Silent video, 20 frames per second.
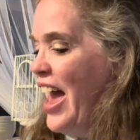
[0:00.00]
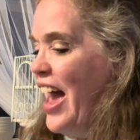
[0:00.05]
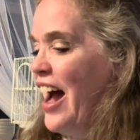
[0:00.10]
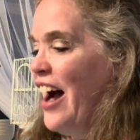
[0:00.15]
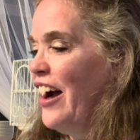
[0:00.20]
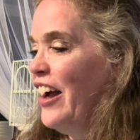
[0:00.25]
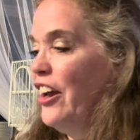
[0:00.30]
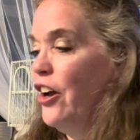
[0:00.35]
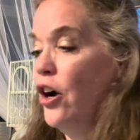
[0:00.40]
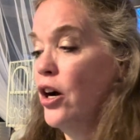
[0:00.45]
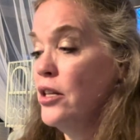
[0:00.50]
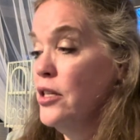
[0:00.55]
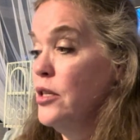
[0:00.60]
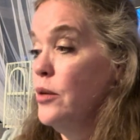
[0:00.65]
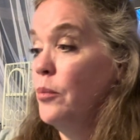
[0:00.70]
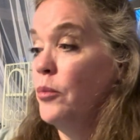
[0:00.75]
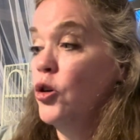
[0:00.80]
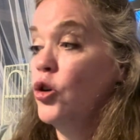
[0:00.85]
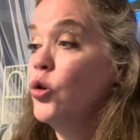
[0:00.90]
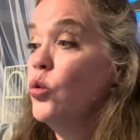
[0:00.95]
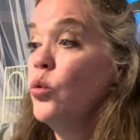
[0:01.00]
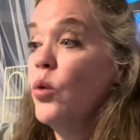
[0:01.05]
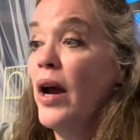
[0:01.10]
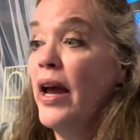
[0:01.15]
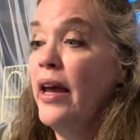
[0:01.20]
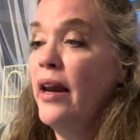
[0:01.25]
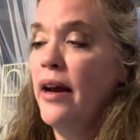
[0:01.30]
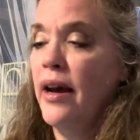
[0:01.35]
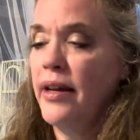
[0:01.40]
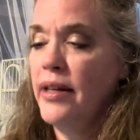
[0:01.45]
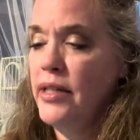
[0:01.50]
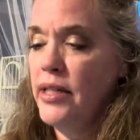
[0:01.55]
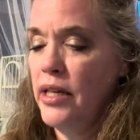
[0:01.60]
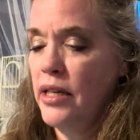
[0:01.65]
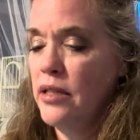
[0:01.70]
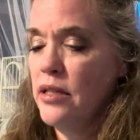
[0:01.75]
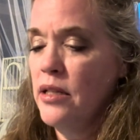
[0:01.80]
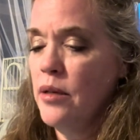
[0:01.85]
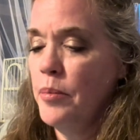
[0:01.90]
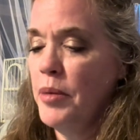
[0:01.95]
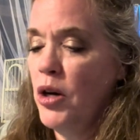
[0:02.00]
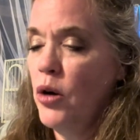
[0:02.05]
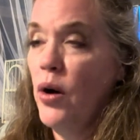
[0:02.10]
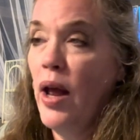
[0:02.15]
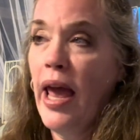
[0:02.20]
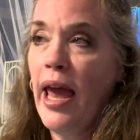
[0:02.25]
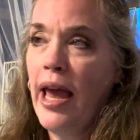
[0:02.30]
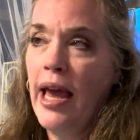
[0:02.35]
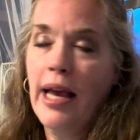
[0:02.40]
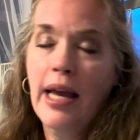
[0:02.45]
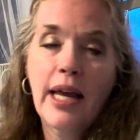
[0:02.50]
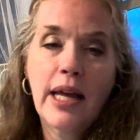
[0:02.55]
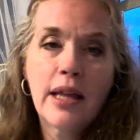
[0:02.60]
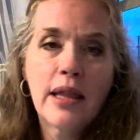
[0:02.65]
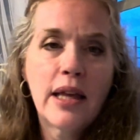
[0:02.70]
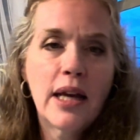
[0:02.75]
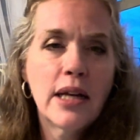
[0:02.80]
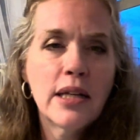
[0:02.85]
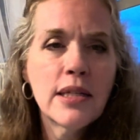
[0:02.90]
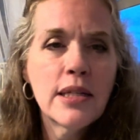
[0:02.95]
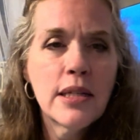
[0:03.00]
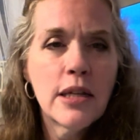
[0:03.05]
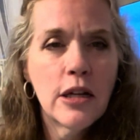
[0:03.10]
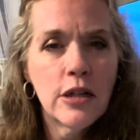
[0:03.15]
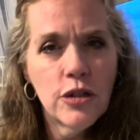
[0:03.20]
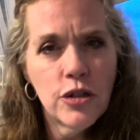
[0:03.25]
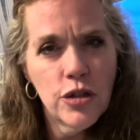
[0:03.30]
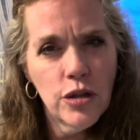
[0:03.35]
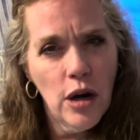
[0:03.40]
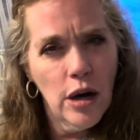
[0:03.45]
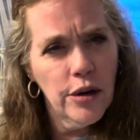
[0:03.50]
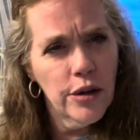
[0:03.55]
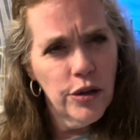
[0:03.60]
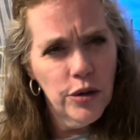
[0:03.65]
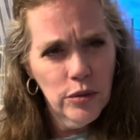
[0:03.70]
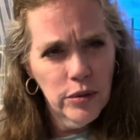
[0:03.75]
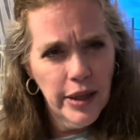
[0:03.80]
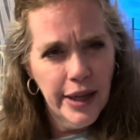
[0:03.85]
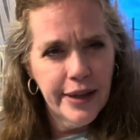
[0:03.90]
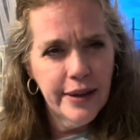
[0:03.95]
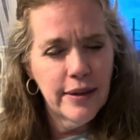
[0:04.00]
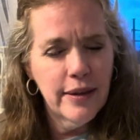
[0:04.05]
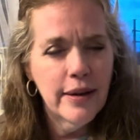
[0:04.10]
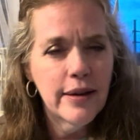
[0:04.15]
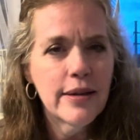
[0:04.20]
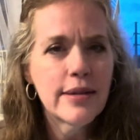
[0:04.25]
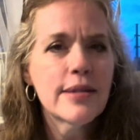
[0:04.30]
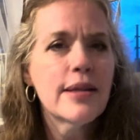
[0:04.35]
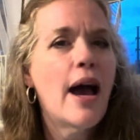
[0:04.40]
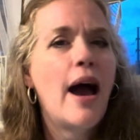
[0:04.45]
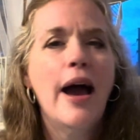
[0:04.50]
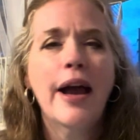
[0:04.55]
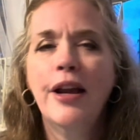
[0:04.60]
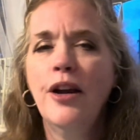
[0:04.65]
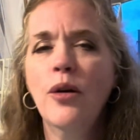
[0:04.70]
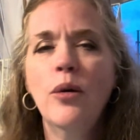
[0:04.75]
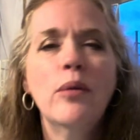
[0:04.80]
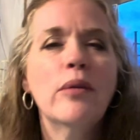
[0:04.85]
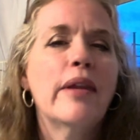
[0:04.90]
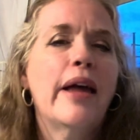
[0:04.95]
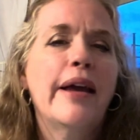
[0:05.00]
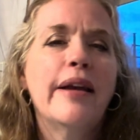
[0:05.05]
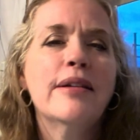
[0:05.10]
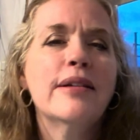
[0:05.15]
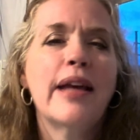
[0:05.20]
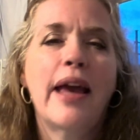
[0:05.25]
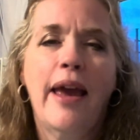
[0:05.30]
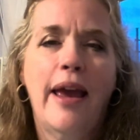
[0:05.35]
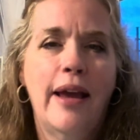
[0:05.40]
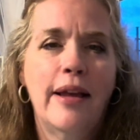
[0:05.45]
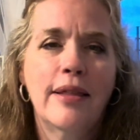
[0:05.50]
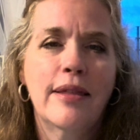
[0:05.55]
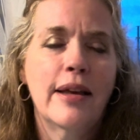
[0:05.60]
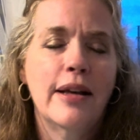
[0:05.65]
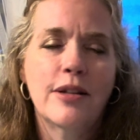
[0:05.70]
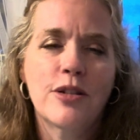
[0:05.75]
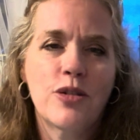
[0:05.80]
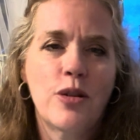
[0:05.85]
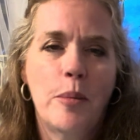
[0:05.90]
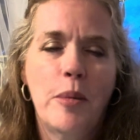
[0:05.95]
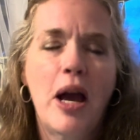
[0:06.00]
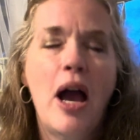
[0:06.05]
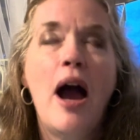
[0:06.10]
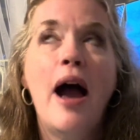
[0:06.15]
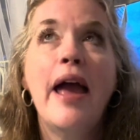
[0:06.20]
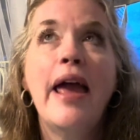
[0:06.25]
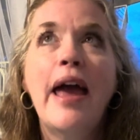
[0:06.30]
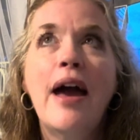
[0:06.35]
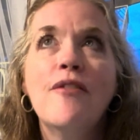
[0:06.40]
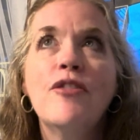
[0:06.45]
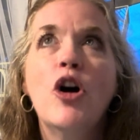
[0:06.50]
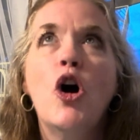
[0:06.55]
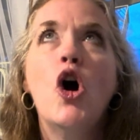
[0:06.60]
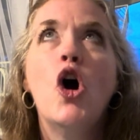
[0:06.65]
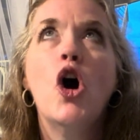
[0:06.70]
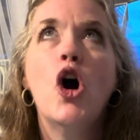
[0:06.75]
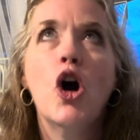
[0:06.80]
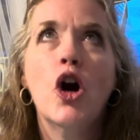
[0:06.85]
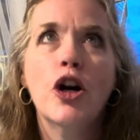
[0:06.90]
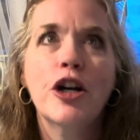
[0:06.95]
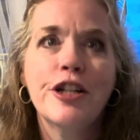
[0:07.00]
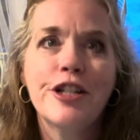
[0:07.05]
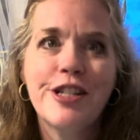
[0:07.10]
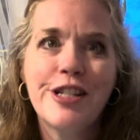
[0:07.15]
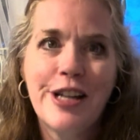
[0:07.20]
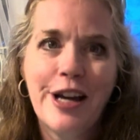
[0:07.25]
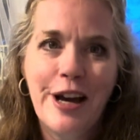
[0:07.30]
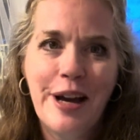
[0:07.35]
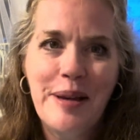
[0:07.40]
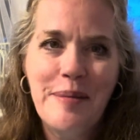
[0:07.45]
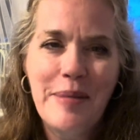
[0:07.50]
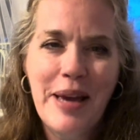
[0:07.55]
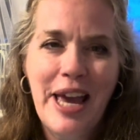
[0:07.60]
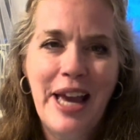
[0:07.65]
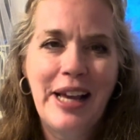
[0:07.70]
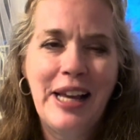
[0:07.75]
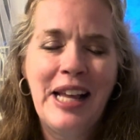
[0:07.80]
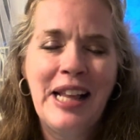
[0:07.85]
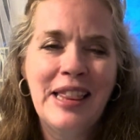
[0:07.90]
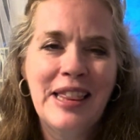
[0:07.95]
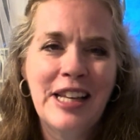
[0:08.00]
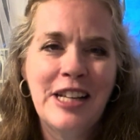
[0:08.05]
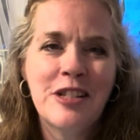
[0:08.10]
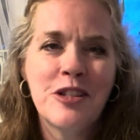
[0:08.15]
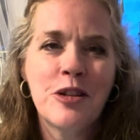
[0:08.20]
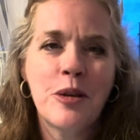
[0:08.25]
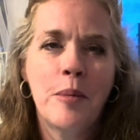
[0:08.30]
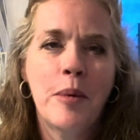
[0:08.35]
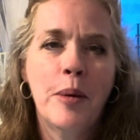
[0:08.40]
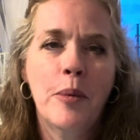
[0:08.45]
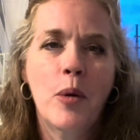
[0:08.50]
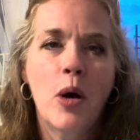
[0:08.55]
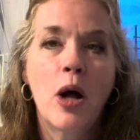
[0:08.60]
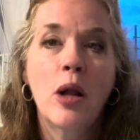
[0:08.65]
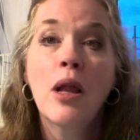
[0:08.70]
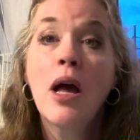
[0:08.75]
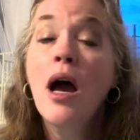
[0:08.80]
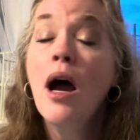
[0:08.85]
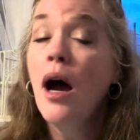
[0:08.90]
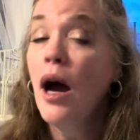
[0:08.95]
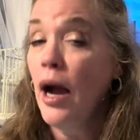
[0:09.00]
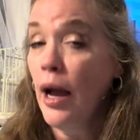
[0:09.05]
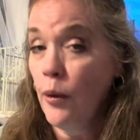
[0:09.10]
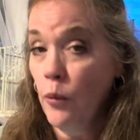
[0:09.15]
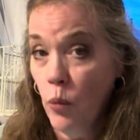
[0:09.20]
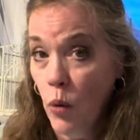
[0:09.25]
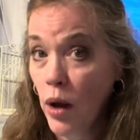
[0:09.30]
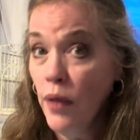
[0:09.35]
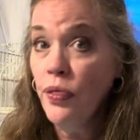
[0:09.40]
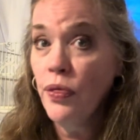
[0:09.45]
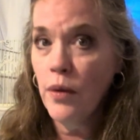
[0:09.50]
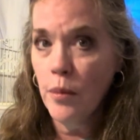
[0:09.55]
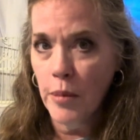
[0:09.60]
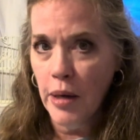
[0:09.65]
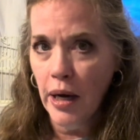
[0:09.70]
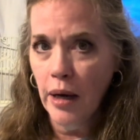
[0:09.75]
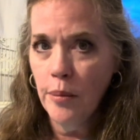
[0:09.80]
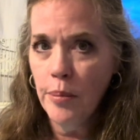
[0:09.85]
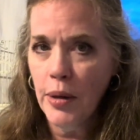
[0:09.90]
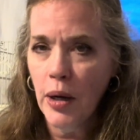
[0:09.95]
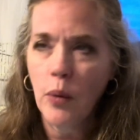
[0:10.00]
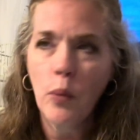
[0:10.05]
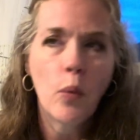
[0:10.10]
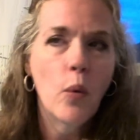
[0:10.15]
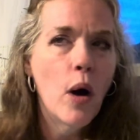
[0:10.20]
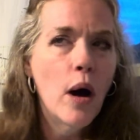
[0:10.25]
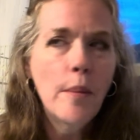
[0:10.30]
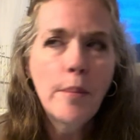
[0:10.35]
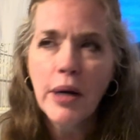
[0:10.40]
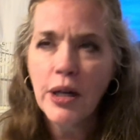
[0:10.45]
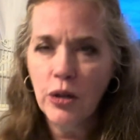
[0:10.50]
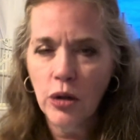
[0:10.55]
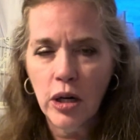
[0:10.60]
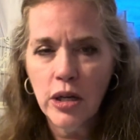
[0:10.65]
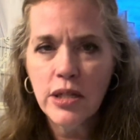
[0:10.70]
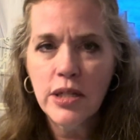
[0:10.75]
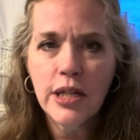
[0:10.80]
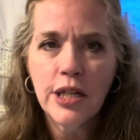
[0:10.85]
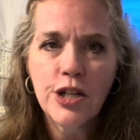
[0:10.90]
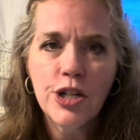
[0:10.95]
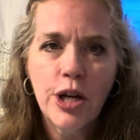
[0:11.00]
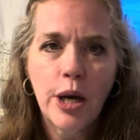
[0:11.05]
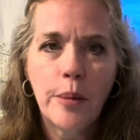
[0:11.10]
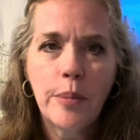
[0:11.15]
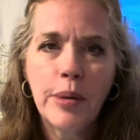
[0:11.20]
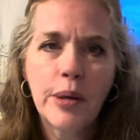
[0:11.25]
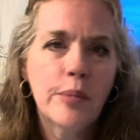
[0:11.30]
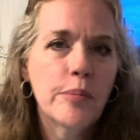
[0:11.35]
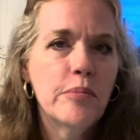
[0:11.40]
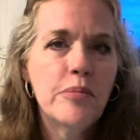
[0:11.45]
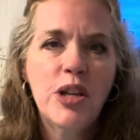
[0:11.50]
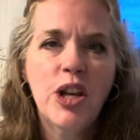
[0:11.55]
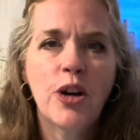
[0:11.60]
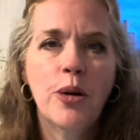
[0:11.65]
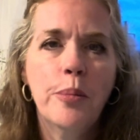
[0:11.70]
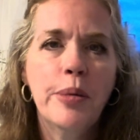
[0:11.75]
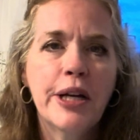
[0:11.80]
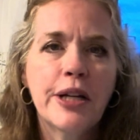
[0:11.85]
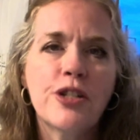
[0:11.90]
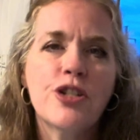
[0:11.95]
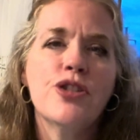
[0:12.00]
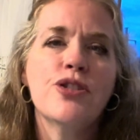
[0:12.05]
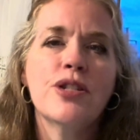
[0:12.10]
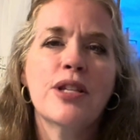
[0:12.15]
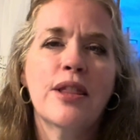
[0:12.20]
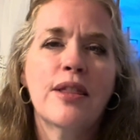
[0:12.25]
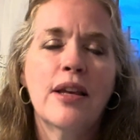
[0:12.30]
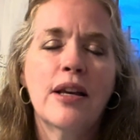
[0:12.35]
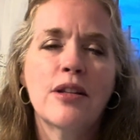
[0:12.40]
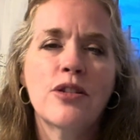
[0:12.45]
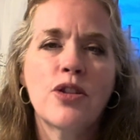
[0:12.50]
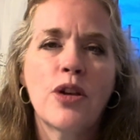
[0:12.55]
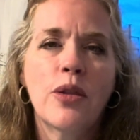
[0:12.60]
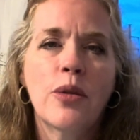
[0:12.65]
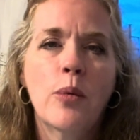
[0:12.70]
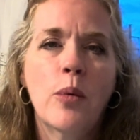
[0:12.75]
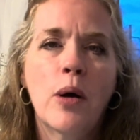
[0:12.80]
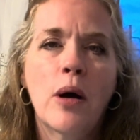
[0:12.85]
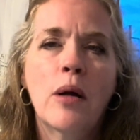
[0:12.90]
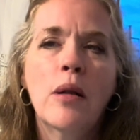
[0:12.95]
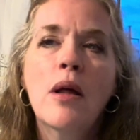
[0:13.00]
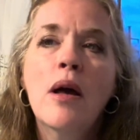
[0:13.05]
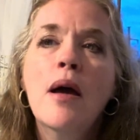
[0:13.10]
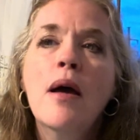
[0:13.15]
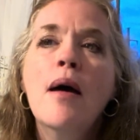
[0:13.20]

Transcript: I got some great ideas about hanging things. Are you like this? I don't like to hang things on I have a hard time hanging things on my wall. I want them up. I want my cross stitch up and, you know, pictures and things on the wall.